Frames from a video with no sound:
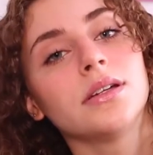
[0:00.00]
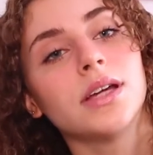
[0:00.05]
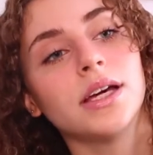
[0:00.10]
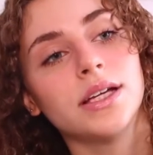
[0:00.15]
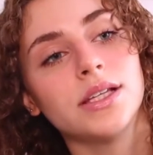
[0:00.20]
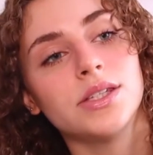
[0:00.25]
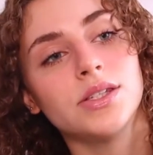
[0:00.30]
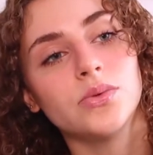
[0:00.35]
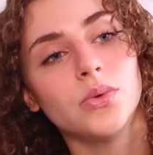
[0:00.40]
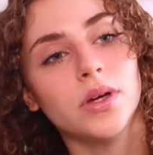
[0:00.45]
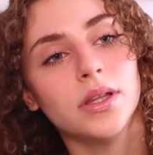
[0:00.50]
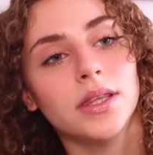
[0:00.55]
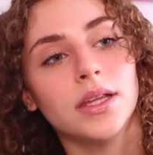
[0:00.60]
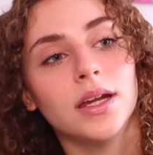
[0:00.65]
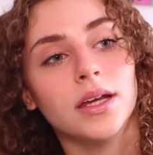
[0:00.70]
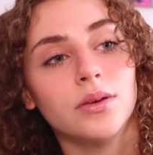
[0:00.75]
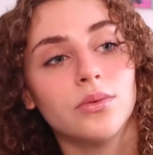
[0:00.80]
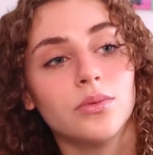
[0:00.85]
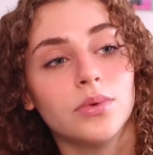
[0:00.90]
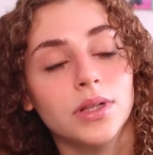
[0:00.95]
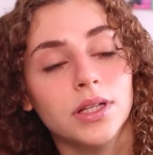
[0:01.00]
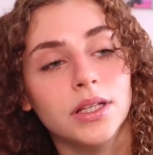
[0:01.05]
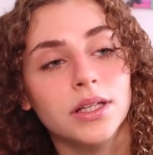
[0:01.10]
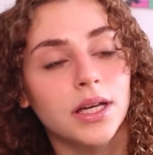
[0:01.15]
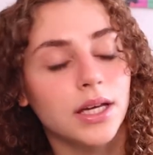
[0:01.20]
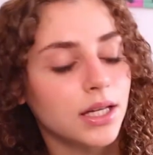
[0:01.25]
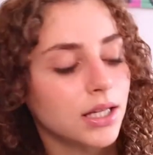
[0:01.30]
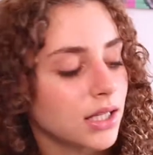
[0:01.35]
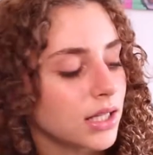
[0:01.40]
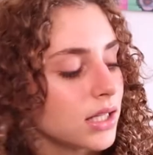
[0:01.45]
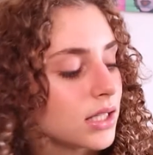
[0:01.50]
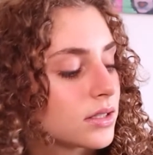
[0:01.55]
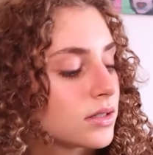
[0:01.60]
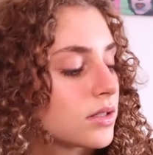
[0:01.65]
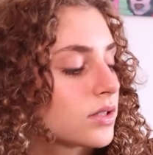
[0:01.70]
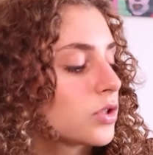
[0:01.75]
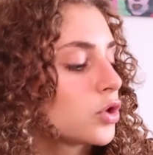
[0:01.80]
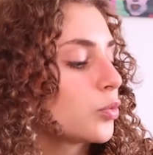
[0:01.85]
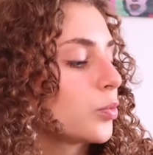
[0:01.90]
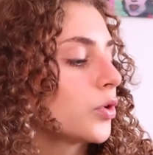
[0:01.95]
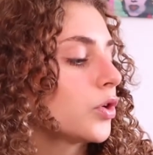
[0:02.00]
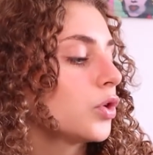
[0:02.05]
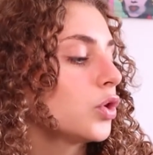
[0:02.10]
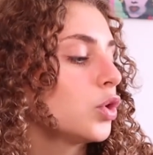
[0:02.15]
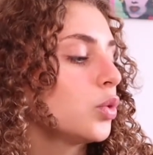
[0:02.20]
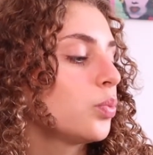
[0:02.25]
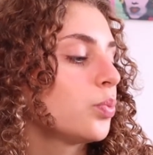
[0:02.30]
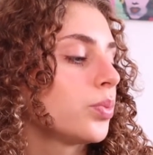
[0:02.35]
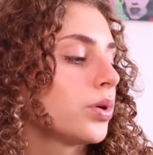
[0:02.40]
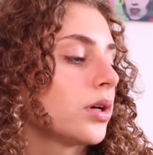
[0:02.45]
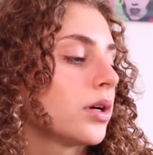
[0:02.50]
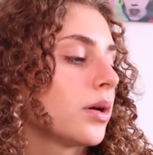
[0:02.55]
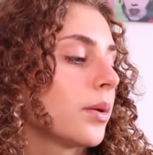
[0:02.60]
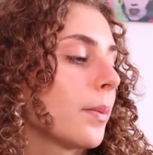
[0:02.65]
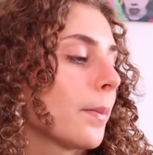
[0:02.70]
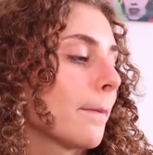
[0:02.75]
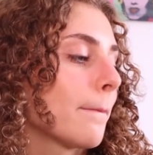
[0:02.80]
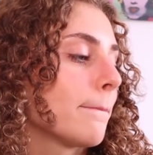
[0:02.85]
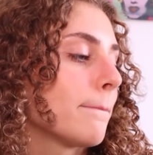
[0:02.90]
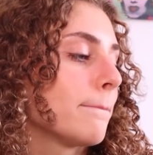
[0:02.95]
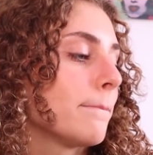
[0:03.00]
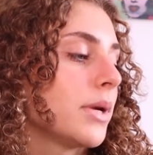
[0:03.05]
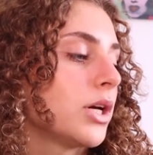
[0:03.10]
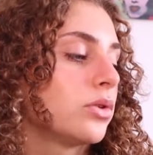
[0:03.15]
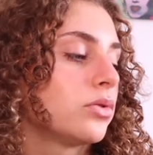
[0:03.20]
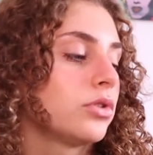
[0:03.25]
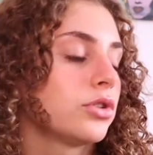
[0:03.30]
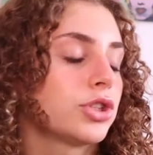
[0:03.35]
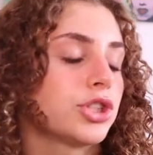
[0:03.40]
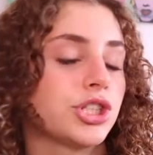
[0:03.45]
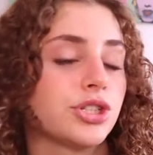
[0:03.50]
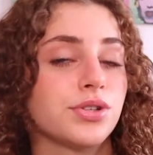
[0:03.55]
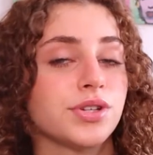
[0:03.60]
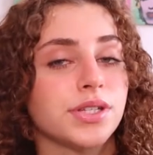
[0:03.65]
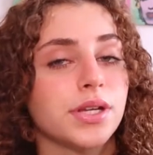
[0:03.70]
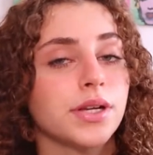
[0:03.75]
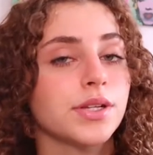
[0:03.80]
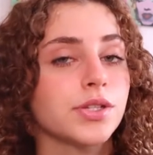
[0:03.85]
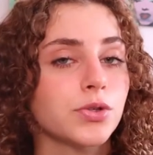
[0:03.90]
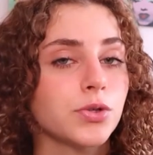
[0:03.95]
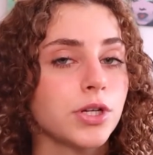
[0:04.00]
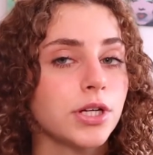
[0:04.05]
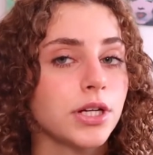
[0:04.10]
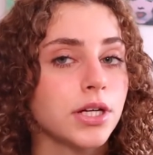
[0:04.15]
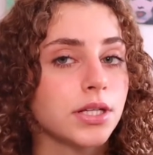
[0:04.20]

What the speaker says: nice one that I really like is the Supergoop Mineral Sheer Sunscreen.